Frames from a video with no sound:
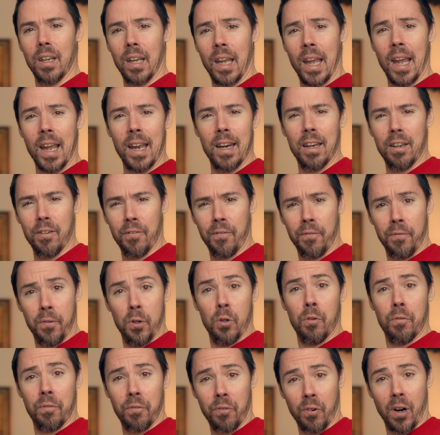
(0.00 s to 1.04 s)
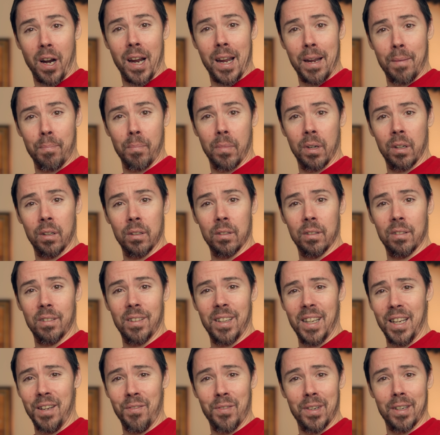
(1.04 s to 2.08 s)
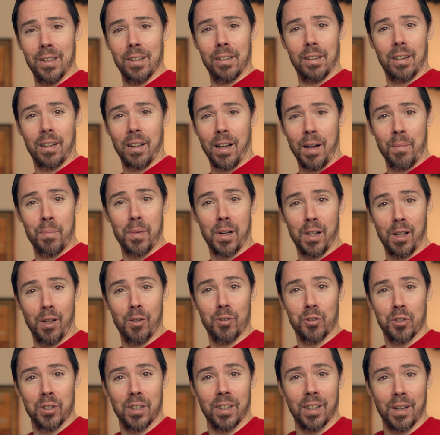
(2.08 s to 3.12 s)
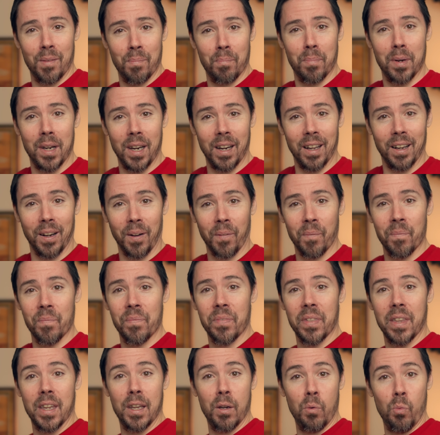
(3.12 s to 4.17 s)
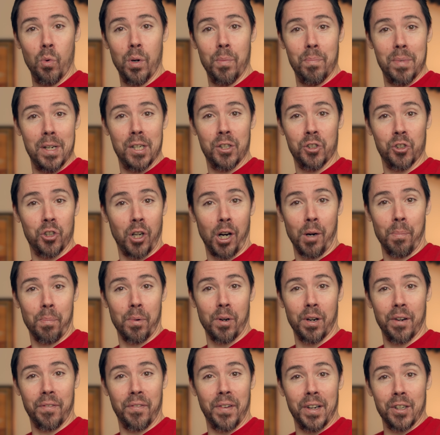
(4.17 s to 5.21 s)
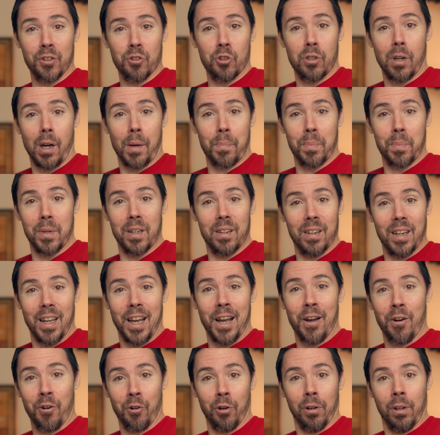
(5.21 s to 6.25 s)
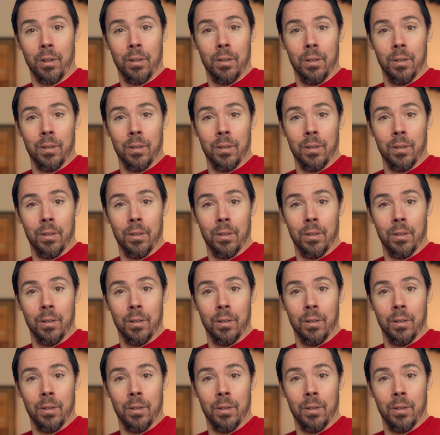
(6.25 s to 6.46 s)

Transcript: the Canon full frame even come close to competing? It would be sharper if I stopped it down.